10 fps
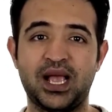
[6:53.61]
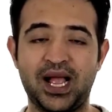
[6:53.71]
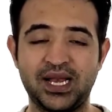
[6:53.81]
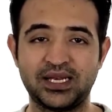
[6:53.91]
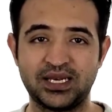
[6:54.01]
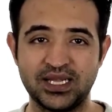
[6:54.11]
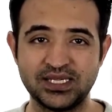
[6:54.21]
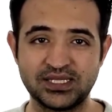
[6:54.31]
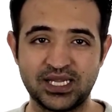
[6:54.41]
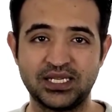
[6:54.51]
and
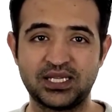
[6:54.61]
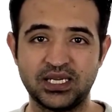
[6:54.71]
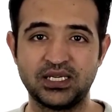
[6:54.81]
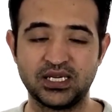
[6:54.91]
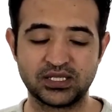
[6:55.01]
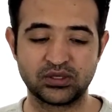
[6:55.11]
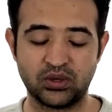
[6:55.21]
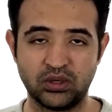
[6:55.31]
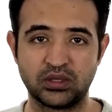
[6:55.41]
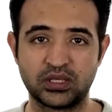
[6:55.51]
less than 10 years
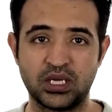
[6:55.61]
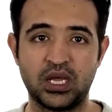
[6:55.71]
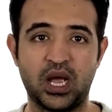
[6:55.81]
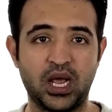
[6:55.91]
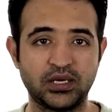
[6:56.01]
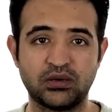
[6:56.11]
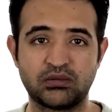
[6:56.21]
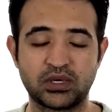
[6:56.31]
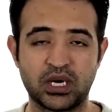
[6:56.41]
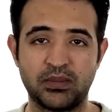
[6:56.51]
old, I don't
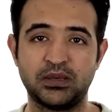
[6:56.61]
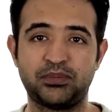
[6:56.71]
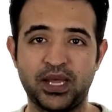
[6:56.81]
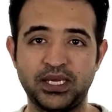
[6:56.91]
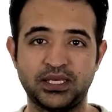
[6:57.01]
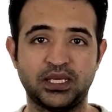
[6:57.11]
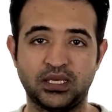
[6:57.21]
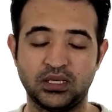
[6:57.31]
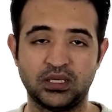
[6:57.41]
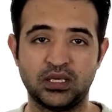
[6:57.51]
recommend painting.